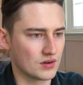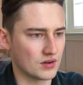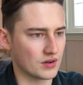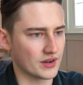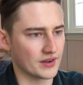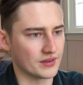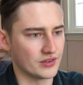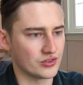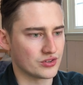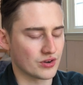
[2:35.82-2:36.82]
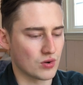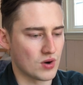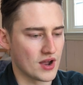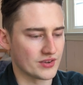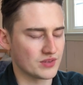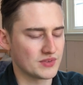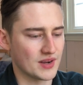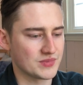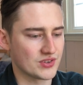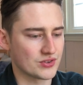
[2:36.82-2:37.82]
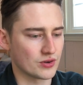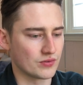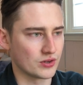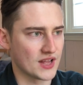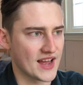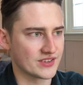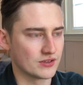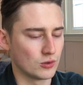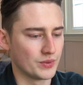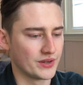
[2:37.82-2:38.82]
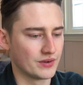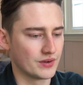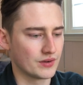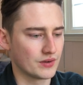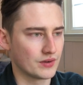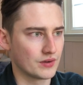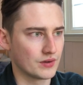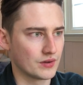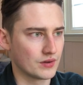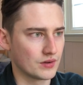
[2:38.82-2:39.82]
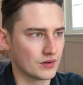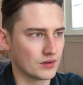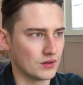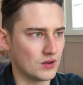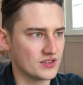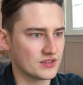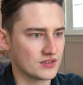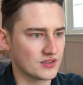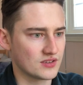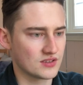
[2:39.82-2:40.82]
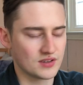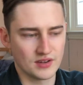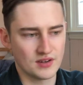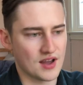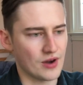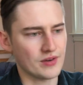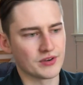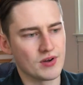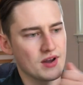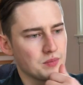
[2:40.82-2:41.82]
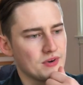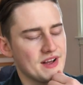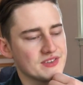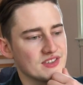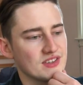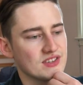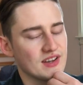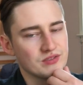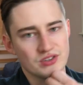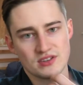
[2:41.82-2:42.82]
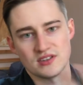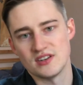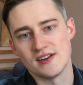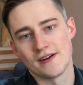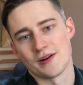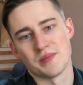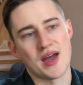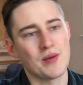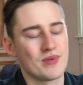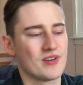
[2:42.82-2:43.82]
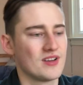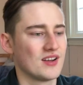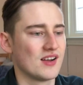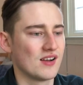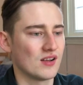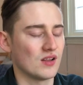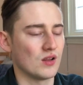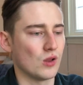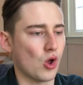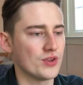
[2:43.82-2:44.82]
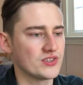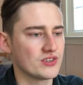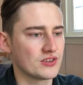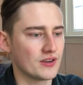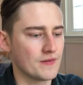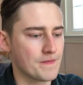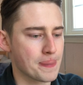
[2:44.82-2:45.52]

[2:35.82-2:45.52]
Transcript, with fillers: Okay, it just took a while. Sometimes the server lags a little bit. Launceston. I don't even know how to pronounce this. I've just seen it on a map. Launceston.